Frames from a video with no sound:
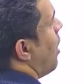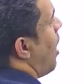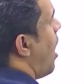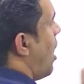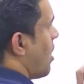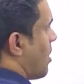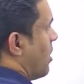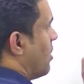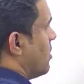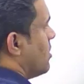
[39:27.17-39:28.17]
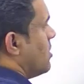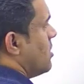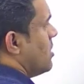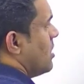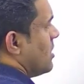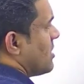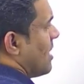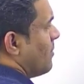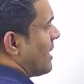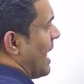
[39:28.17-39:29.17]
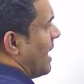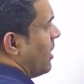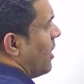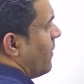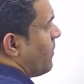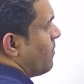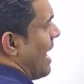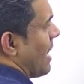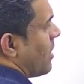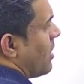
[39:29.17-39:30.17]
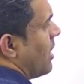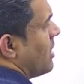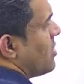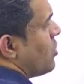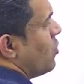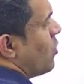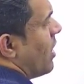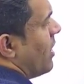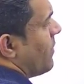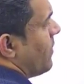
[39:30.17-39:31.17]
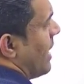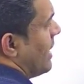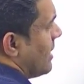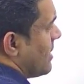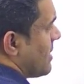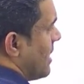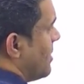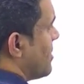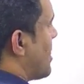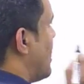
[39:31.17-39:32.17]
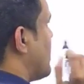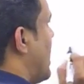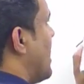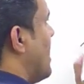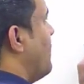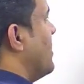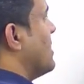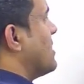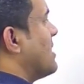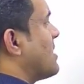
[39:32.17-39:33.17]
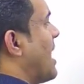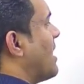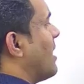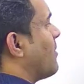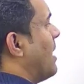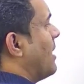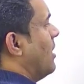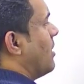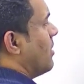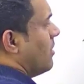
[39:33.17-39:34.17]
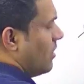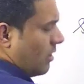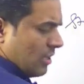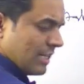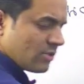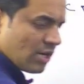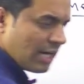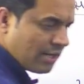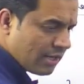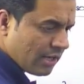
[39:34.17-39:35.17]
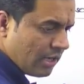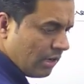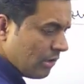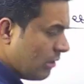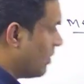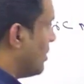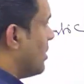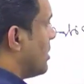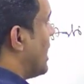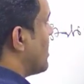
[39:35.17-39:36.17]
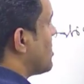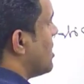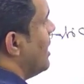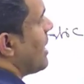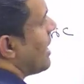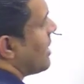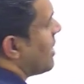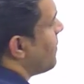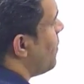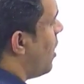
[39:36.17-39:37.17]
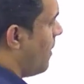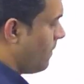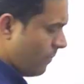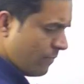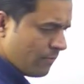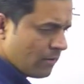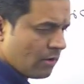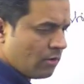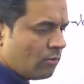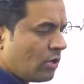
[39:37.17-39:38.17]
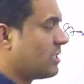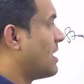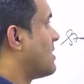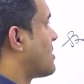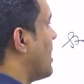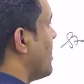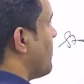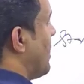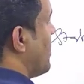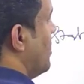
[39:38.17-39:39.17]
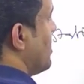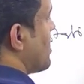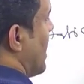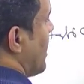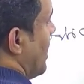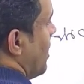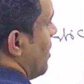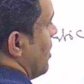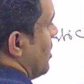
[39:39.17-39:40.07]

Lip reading: or some kind of methods you are defining inside this class. And if it is the static method, let's write here, that is the in another form. What is that static method? Static